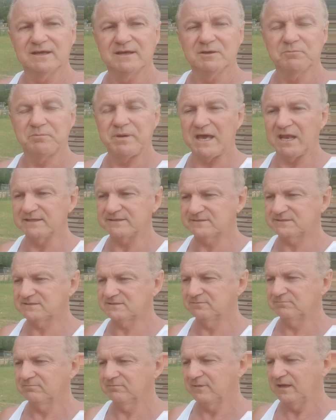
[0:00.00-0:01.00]

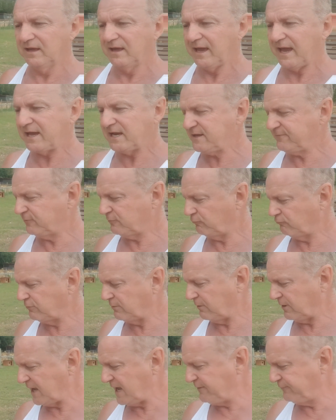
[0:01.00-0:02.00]
pellets and
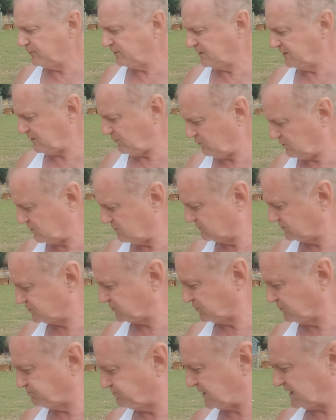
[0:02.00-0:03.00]
even oh,
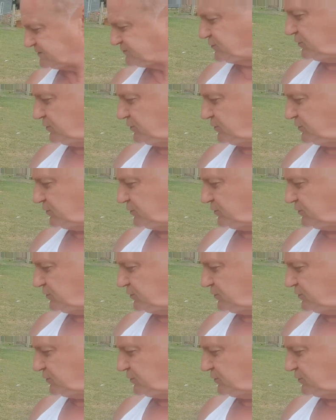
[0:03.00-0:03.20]
bless